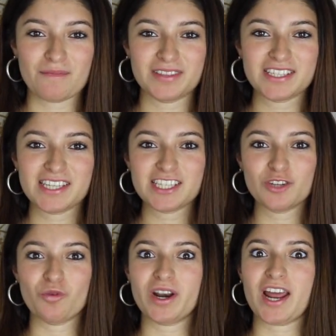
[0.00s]
this is
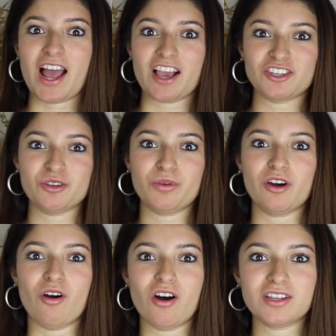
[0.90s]
the one I actually
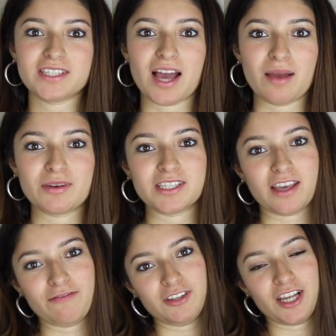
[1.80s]
wear all the time because
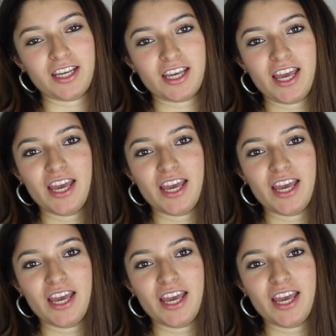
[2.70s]
I feel like